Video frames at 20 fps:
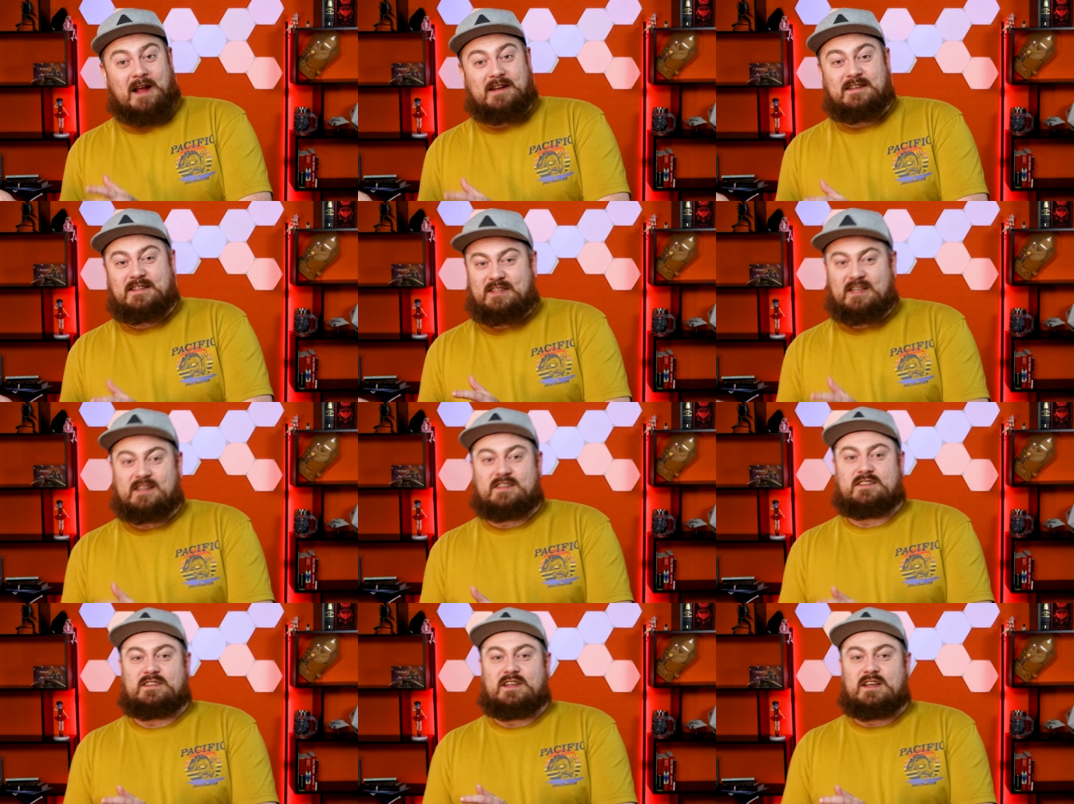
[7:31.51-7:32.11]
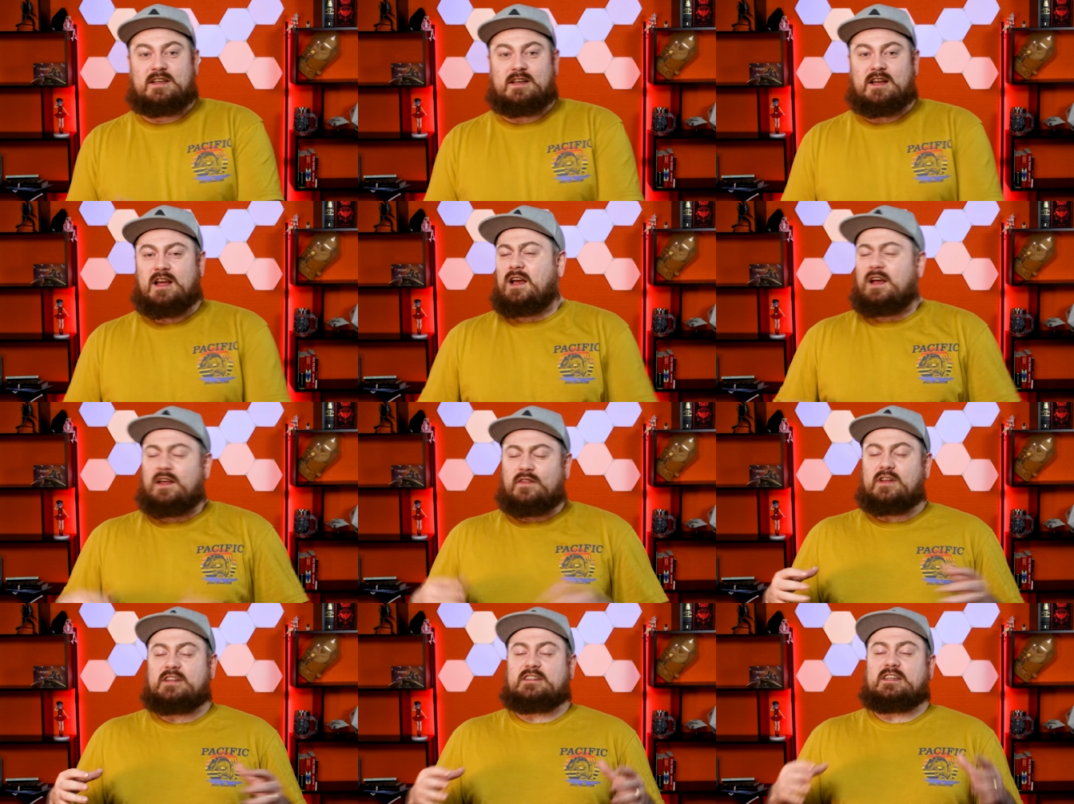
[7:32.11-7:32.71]
insisting
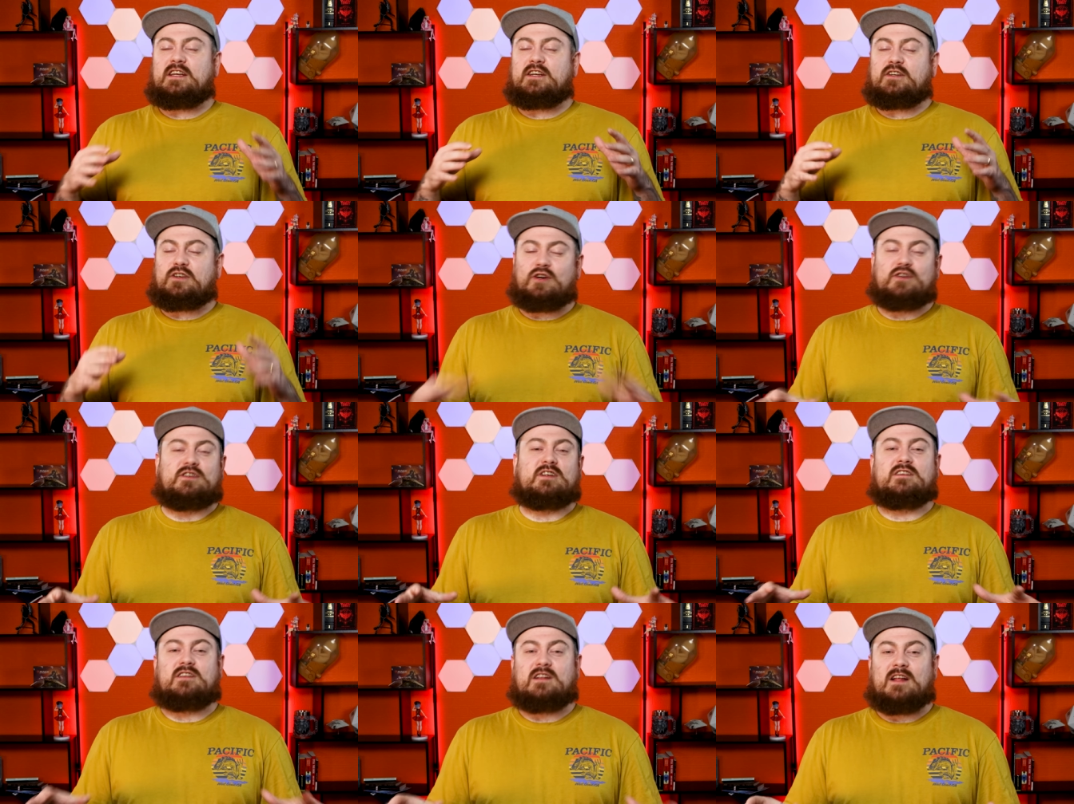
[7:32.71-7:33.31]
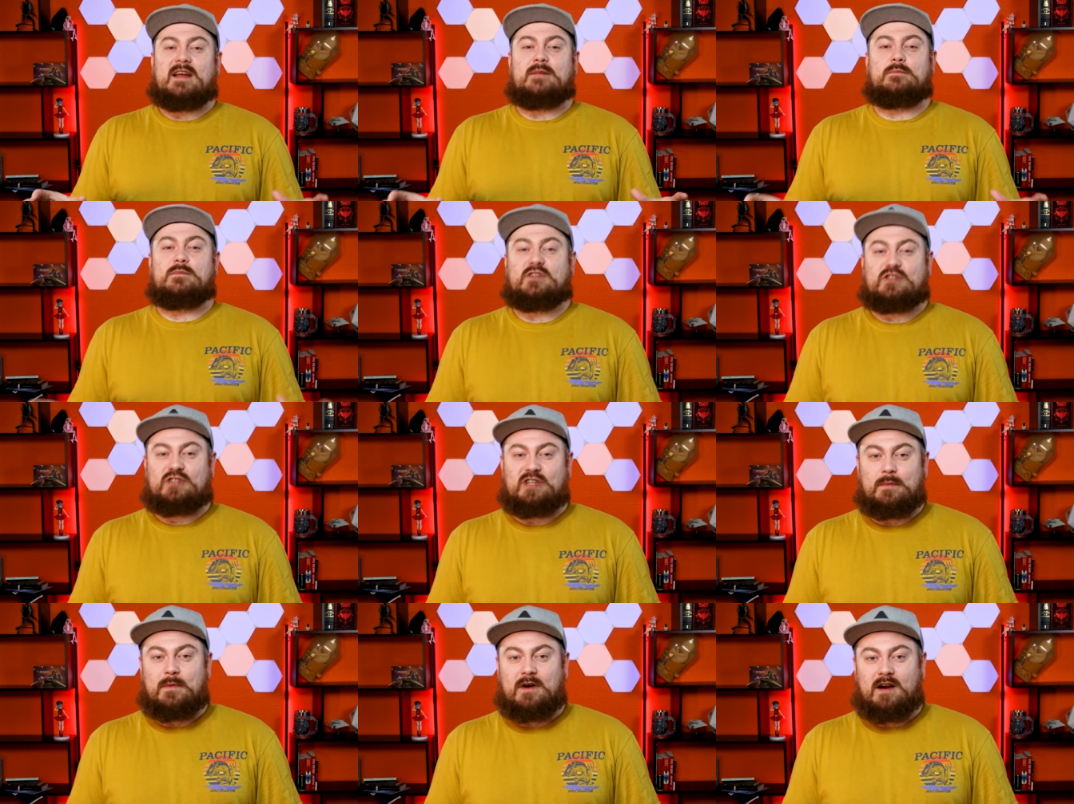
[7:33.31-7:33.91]
that he couldn't let
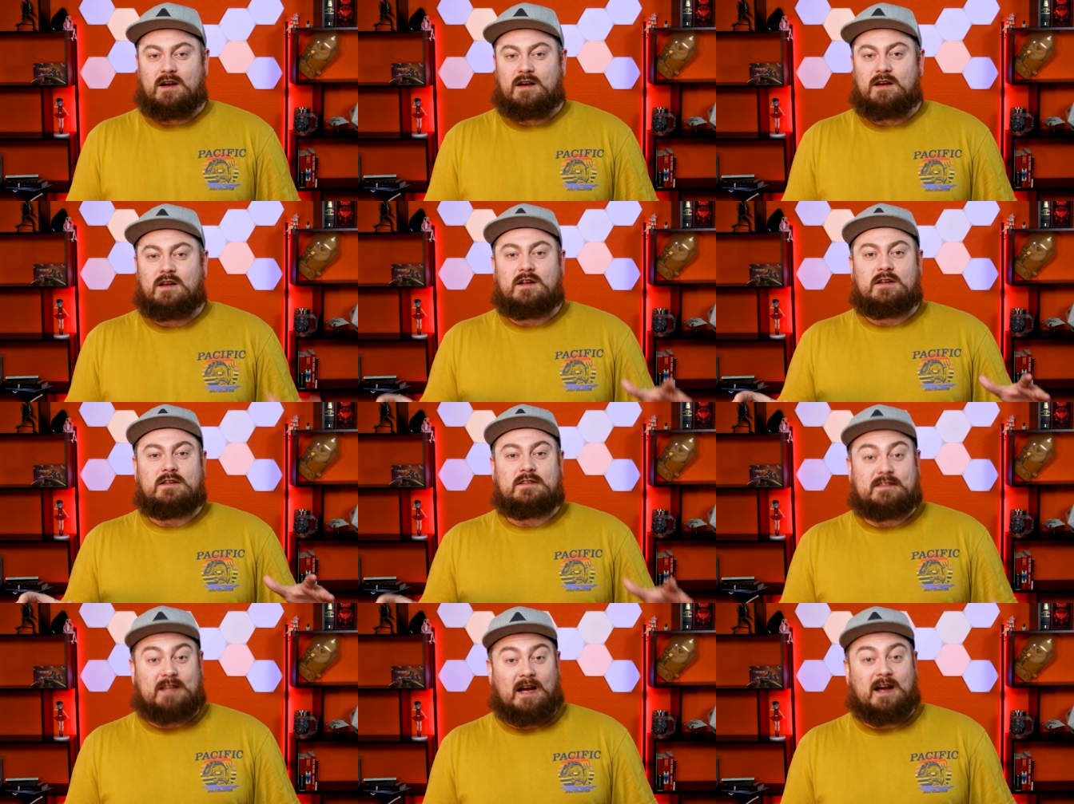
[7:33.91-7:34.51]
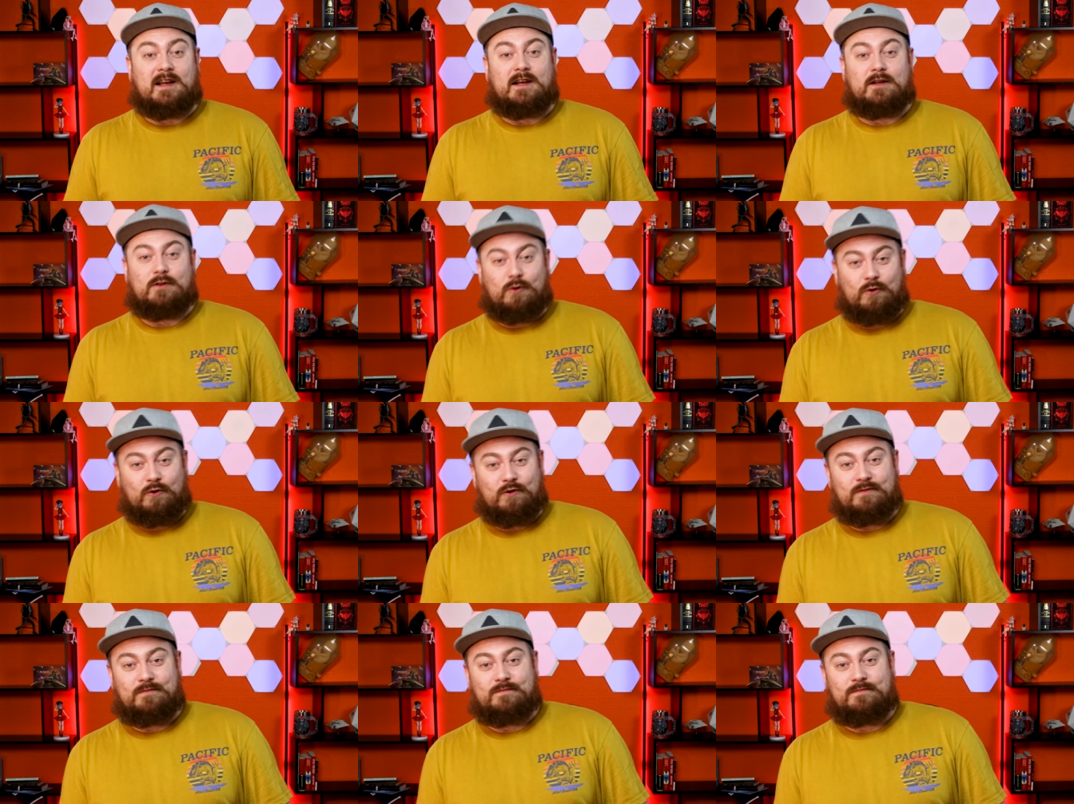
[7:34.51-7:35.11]
Mishima die
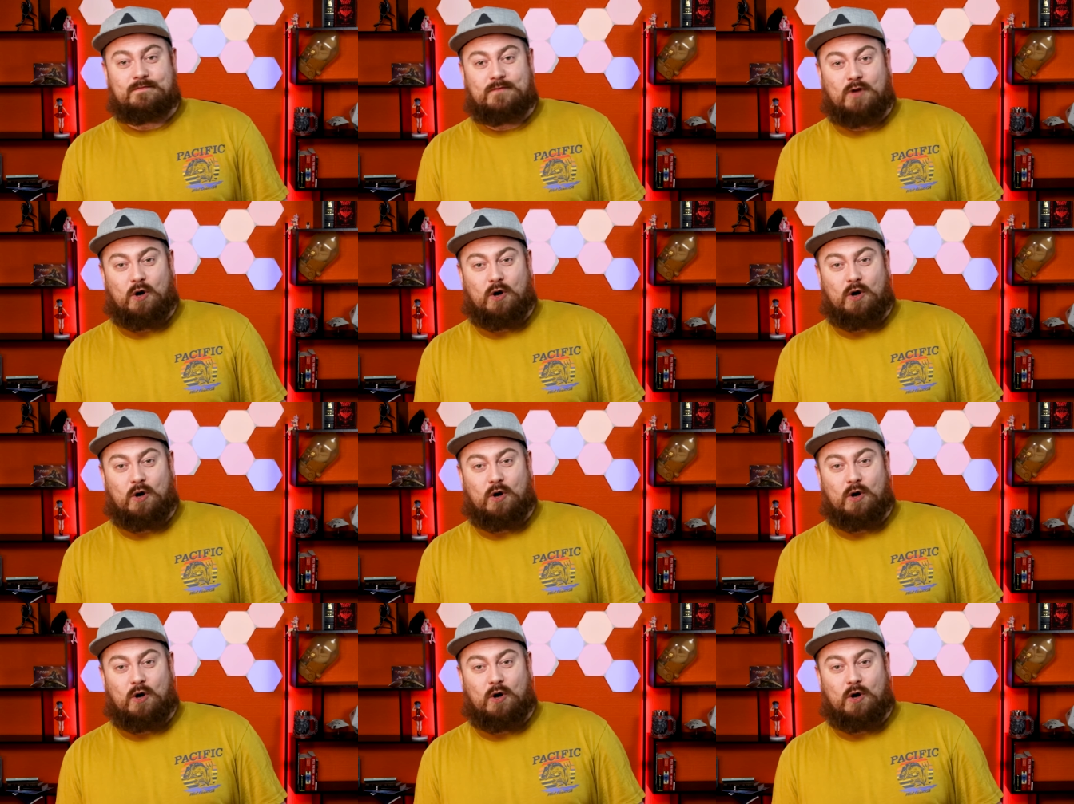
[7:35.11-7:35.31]
alone.